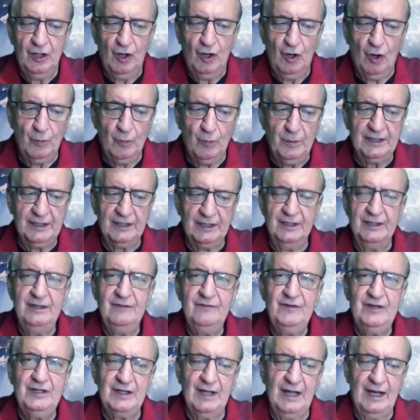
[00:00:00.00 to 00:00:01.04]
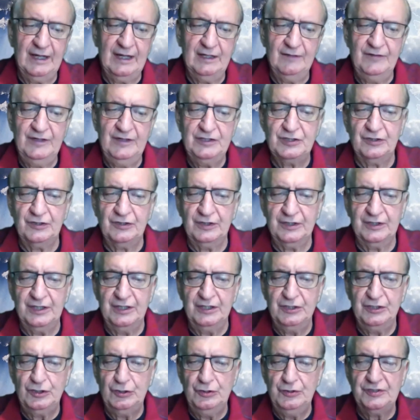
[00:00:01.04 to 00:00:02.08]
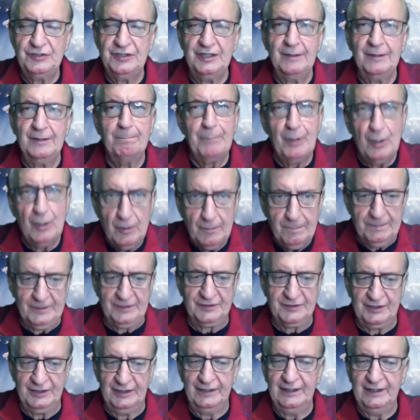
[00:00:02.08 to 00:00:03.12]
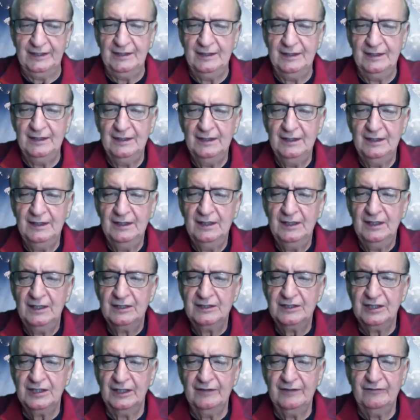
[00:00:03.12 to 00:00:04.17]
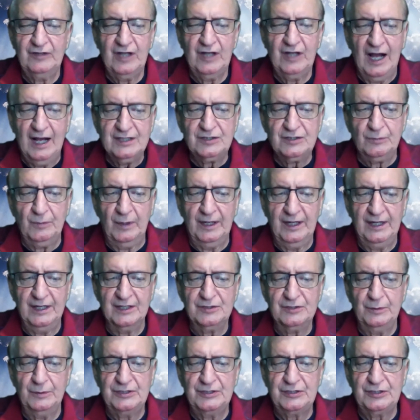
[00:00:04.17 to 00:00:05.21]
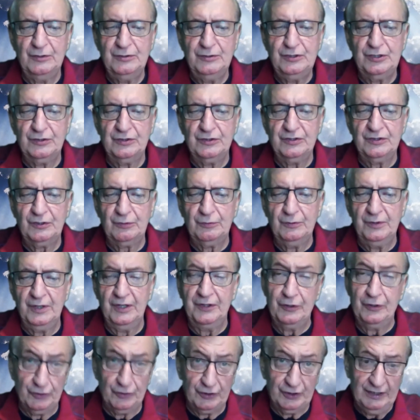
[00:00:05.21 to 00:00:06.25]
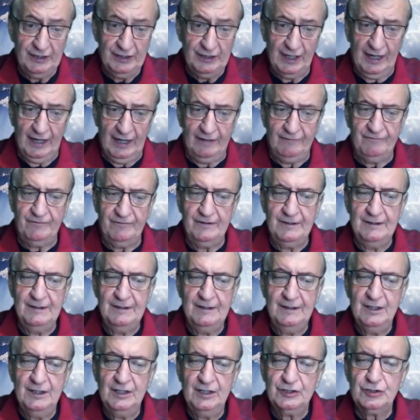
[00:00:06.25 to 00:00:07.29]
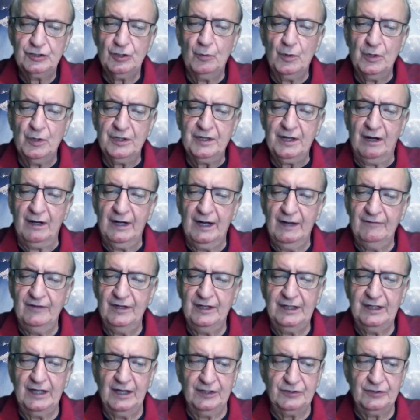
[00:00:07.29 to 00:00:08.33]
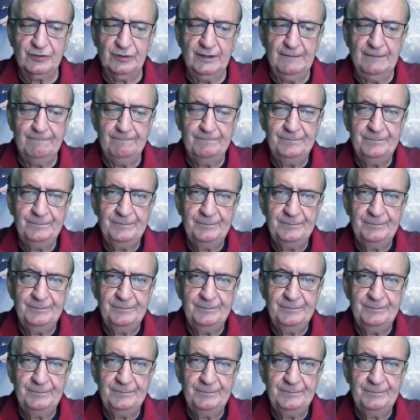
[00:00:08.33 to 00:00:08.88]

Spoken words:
or we can live in light of eternity, choosing purposely to live God's way as we sojourn through an earthly life toward our heavenly country.